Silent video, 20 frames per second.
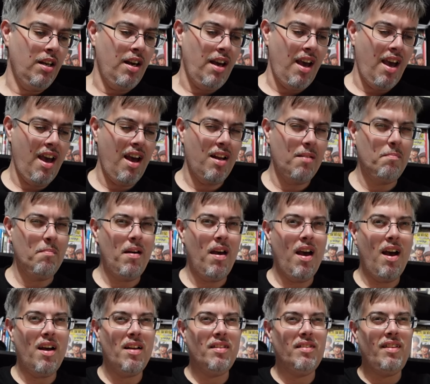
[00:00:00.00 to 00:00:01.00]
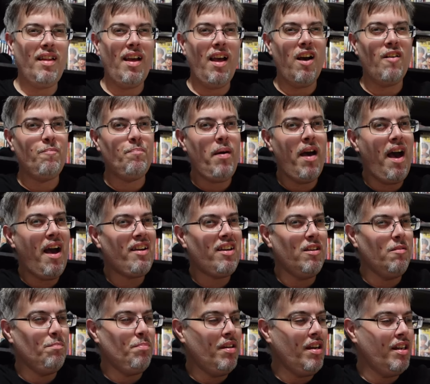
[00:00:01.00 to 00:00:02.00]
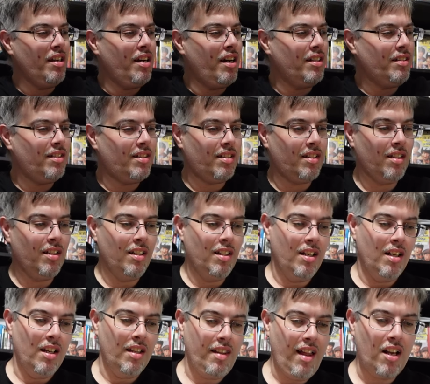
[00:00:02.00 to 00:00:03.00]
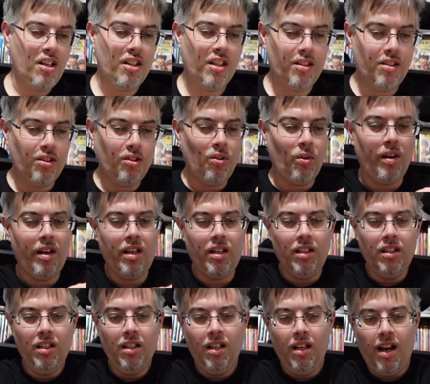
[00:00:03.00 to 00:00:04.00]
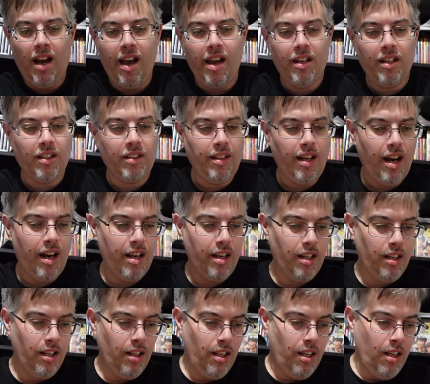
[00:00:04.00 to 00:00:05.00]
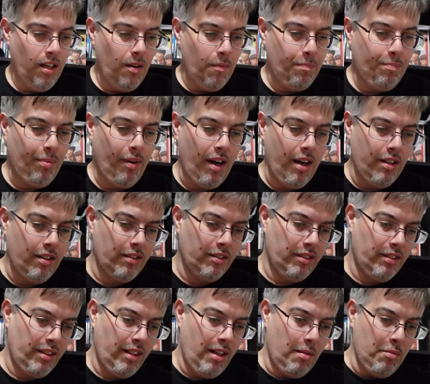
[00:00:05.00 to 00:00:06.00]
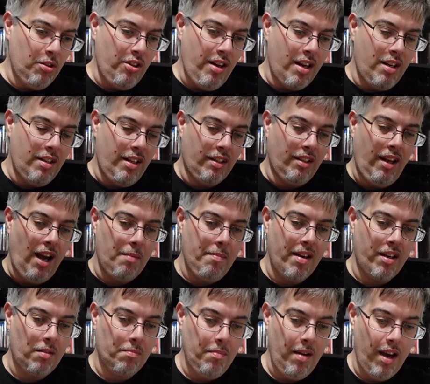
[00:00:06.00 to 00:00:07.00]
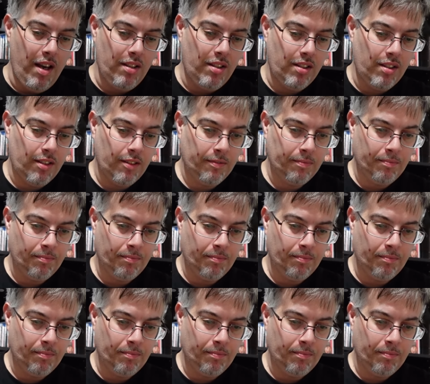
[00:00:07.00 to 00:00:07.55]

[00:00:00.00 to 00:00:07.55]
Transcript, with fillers: And man, they have packing peanuts. That shit's annoying. I ain't gonna lie, but I'm gonna try to like not make a mess.